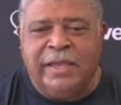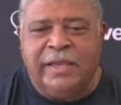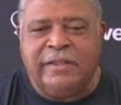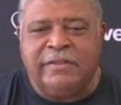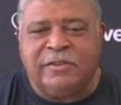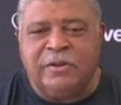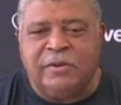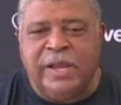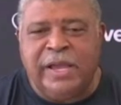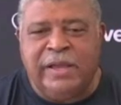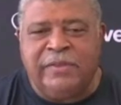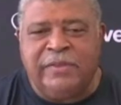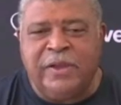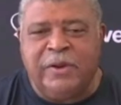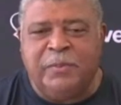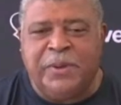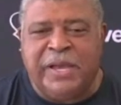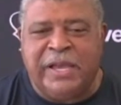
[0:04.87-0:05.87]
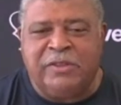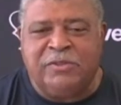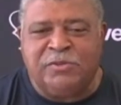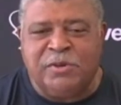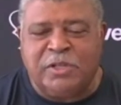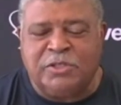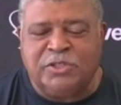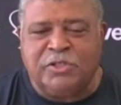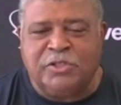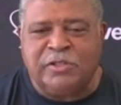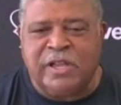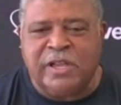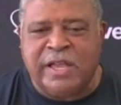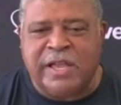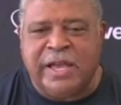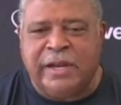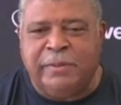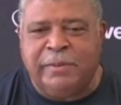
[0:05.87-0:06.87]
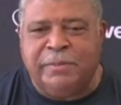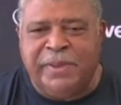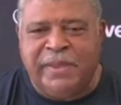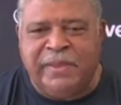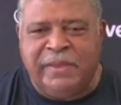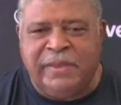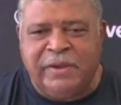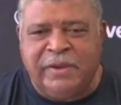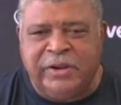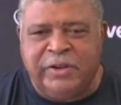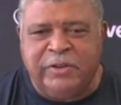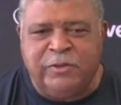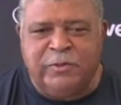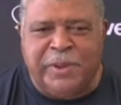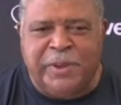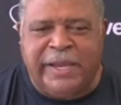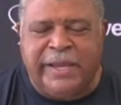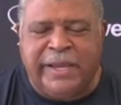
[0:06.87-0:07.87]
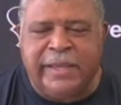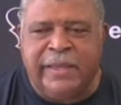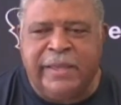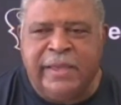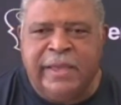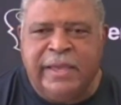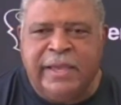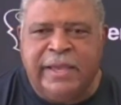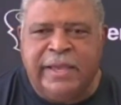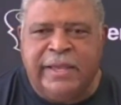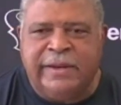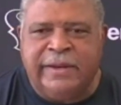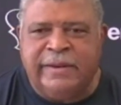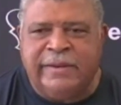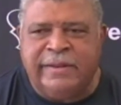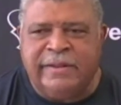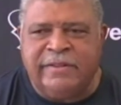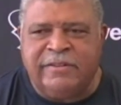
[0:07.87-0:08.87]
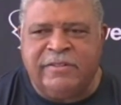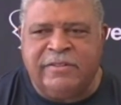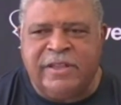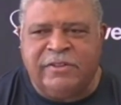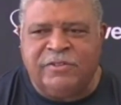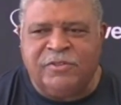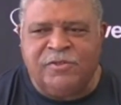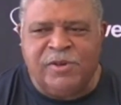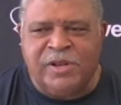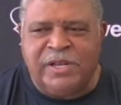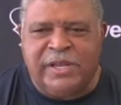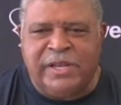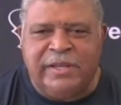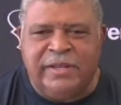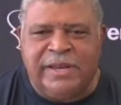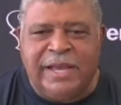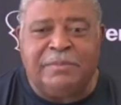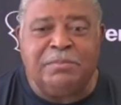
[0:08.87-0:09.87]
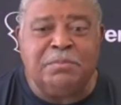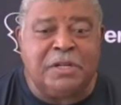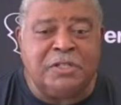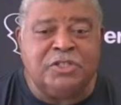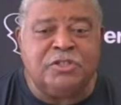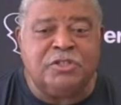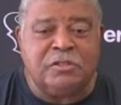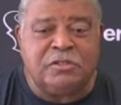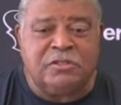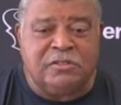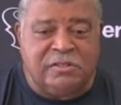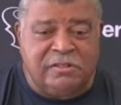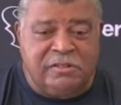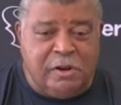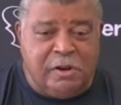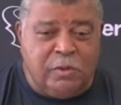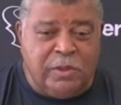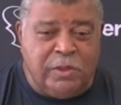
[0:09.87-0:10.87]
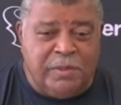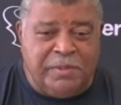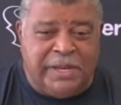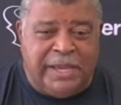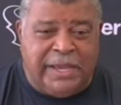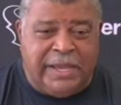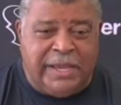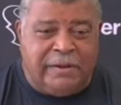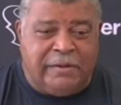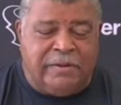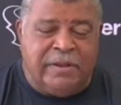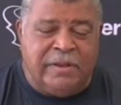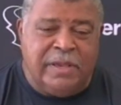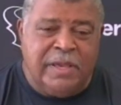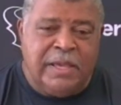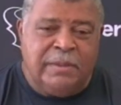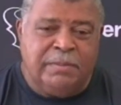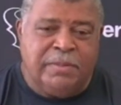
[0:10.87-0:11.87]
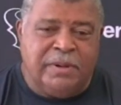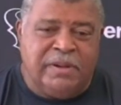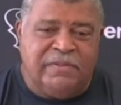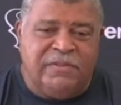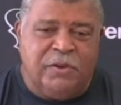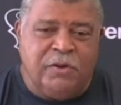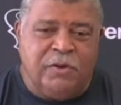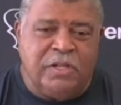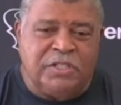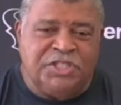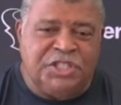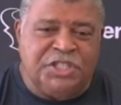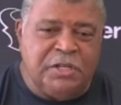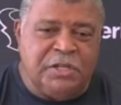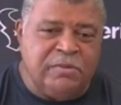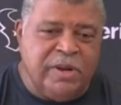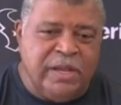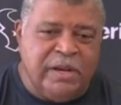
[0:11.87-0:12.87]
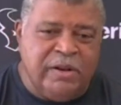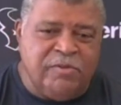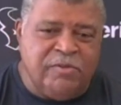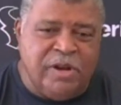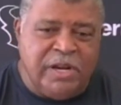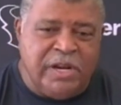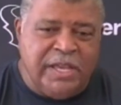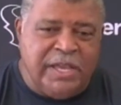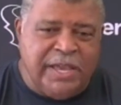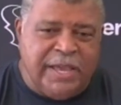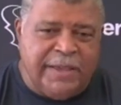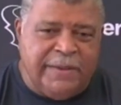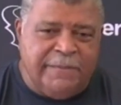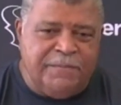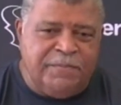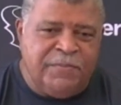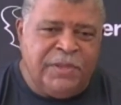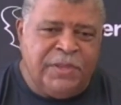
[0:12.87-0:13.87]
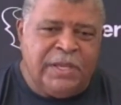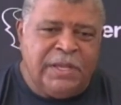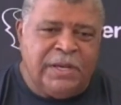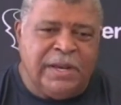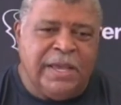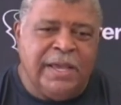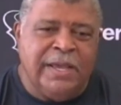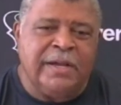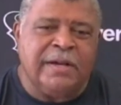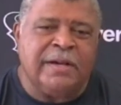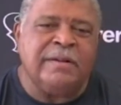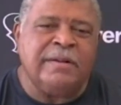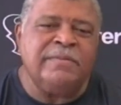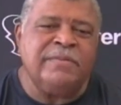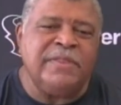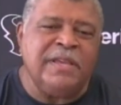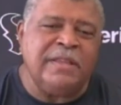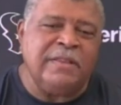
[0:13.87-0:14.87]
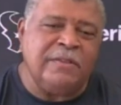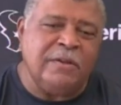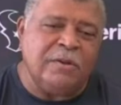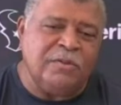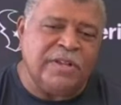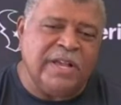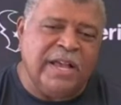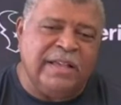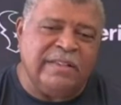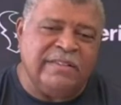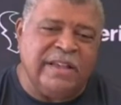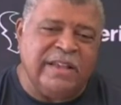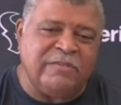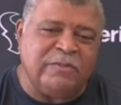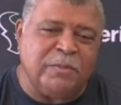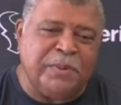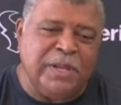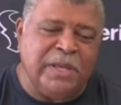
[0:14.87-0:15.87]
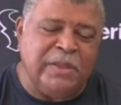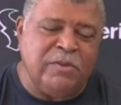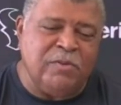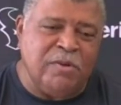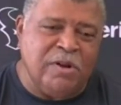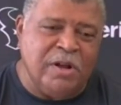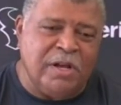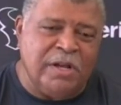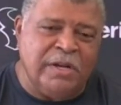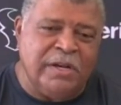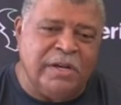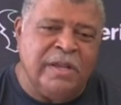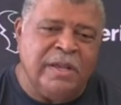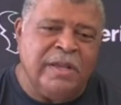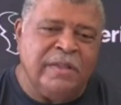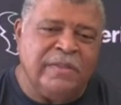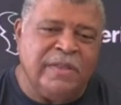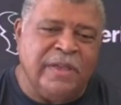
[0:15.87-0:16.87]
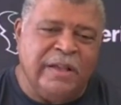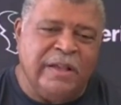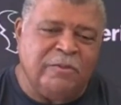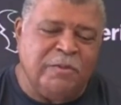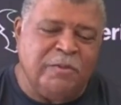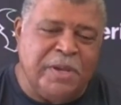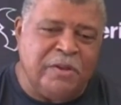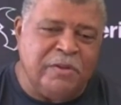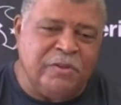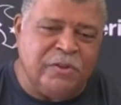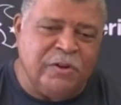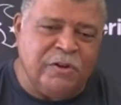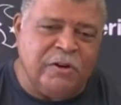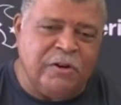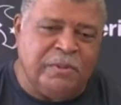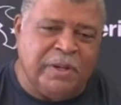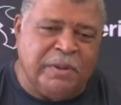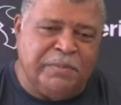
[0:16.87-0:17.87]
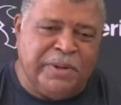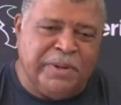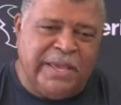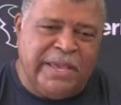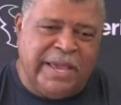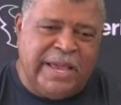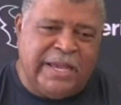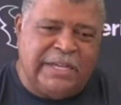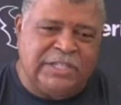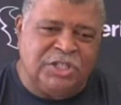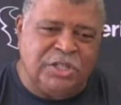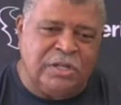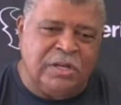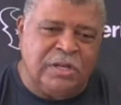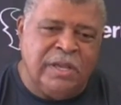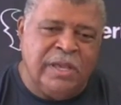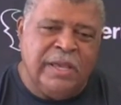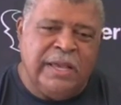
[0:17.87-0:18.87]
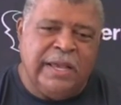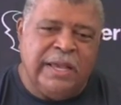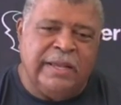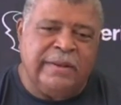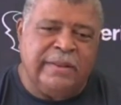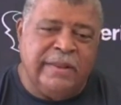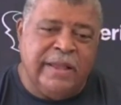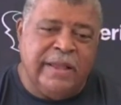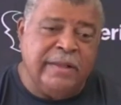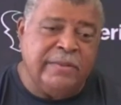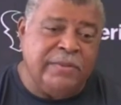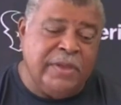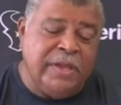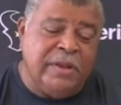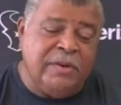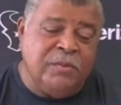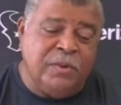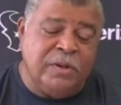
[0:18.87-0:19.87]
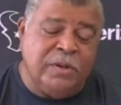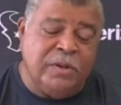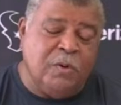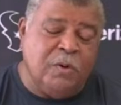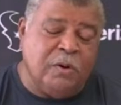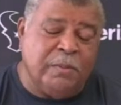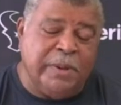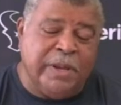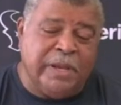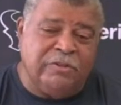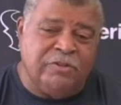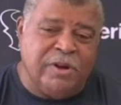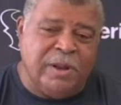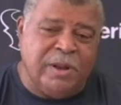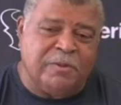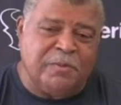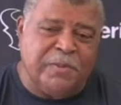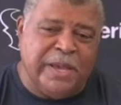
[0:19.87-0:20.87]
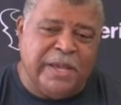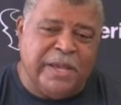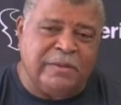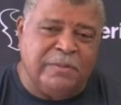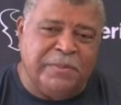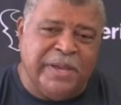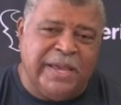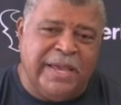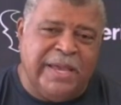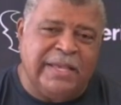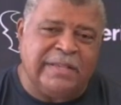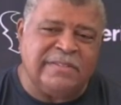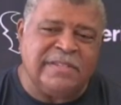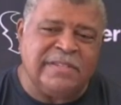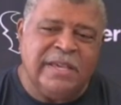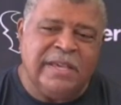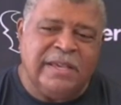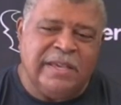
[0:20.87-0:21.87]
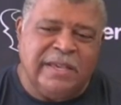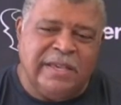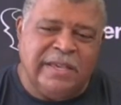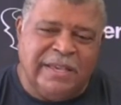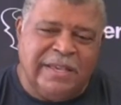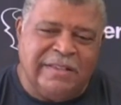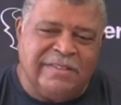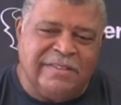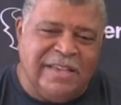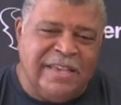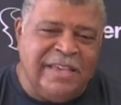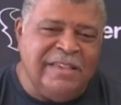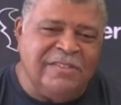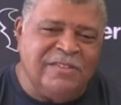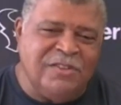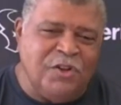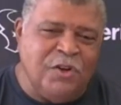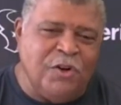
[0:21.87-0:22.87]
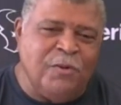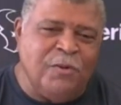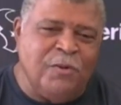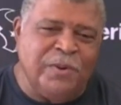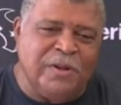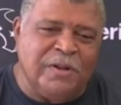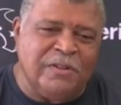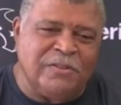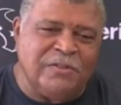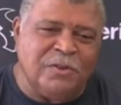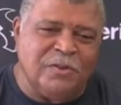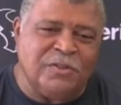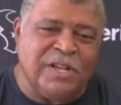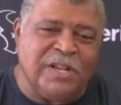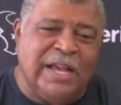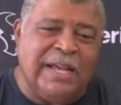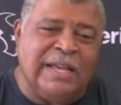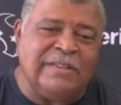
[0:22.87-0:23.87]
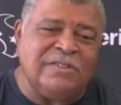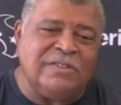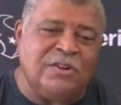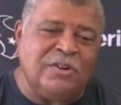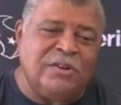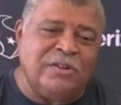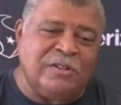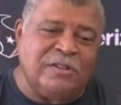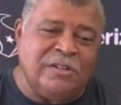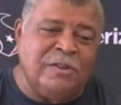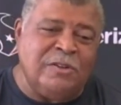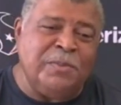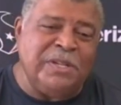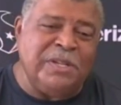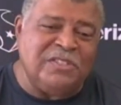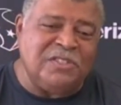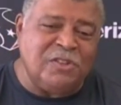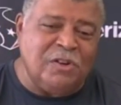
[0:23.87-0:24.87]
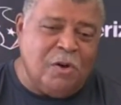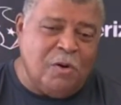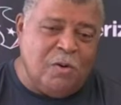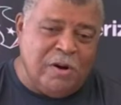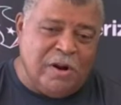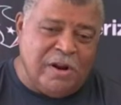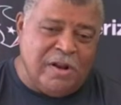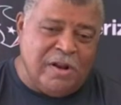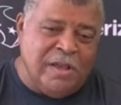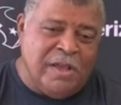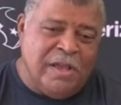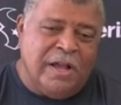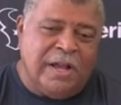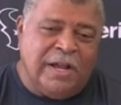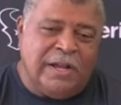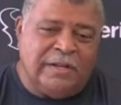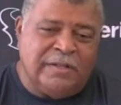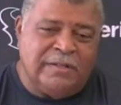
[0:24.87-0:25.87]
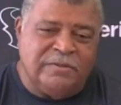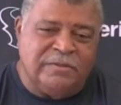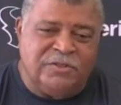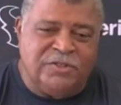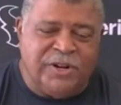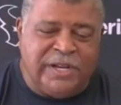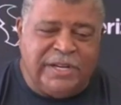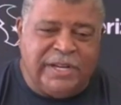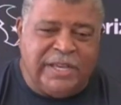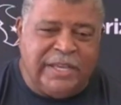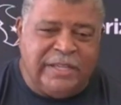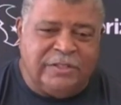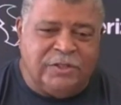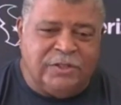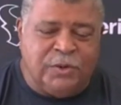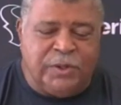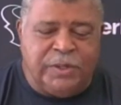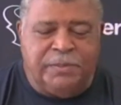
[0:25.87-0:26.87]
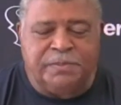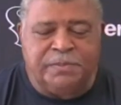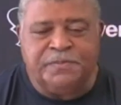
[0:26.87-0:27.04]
And so now their pass rushers can kind of pin their ears back. And there's really not much to slow them down. But if you can generate a running game now, then those guys have to play the run. They have to be concerned about play action. And now, then, when the quarterback drops back to pass, it's easier because those guys are a little bit slower uh, trying to get to him.